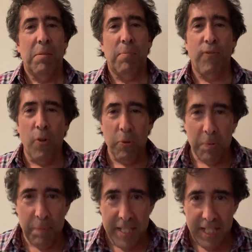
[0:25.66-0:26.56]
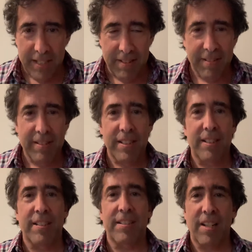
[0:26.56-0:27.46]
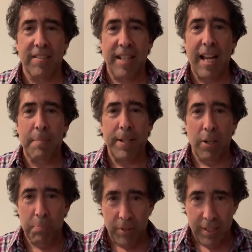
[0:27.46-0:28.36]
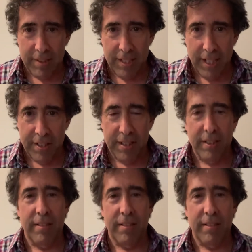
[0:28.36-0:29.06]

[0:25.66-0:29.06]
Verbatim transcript: Before we begin discussing how to make our billions together.